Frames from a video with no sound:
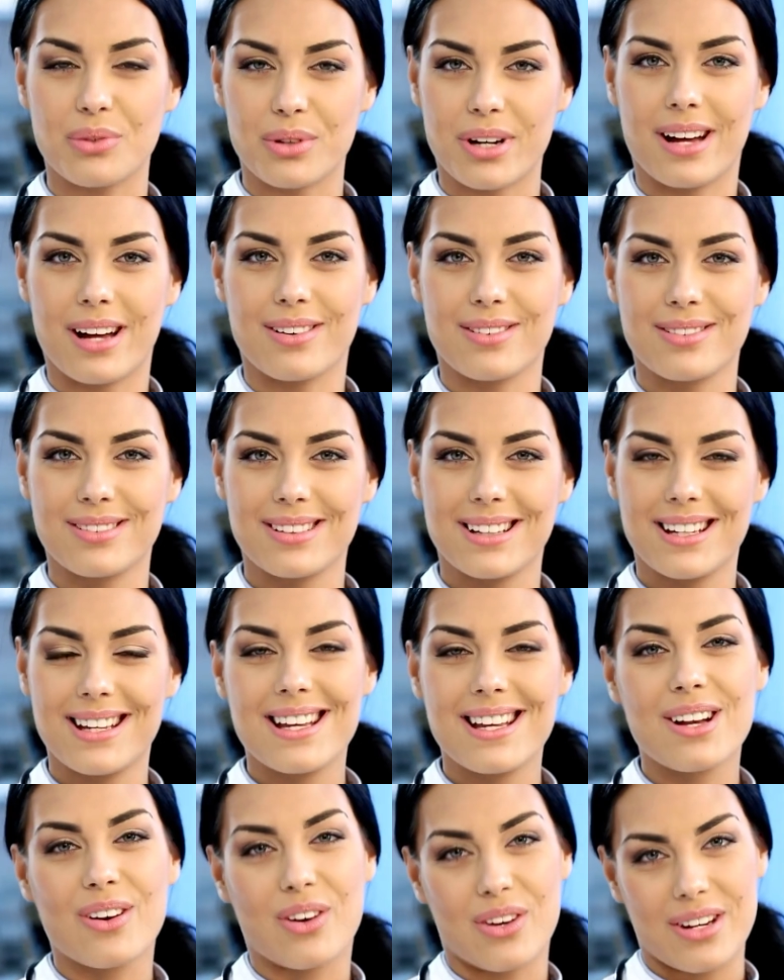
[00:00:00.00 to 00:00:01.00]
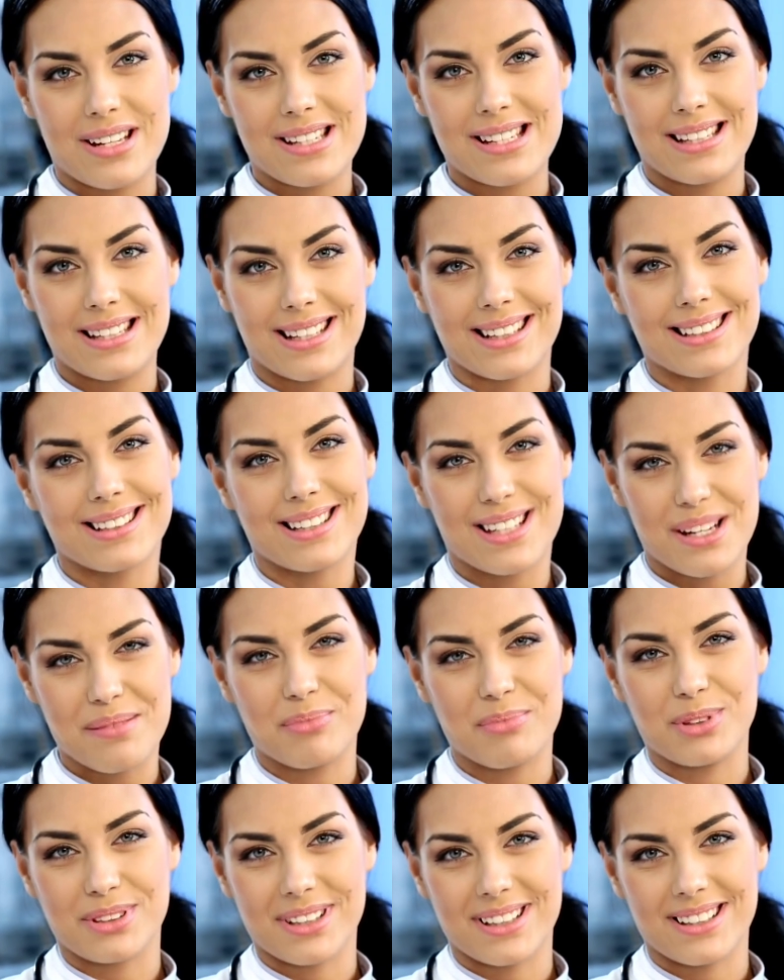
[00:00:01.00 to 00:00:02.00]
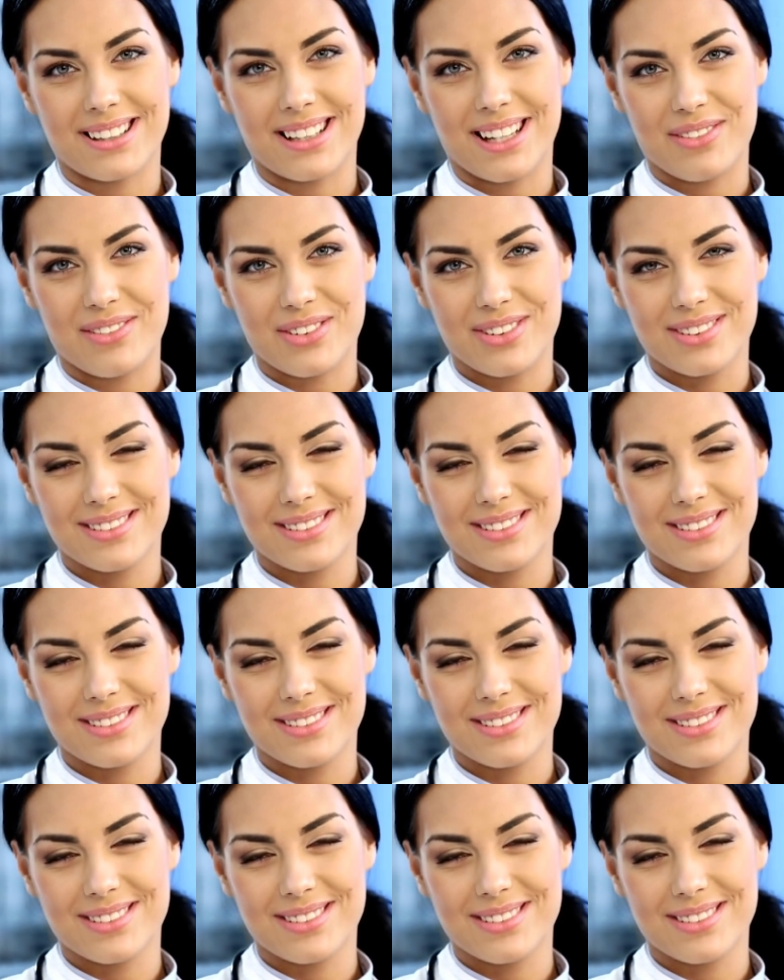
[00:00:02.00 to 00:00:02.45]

an incredible skin tag and mole removal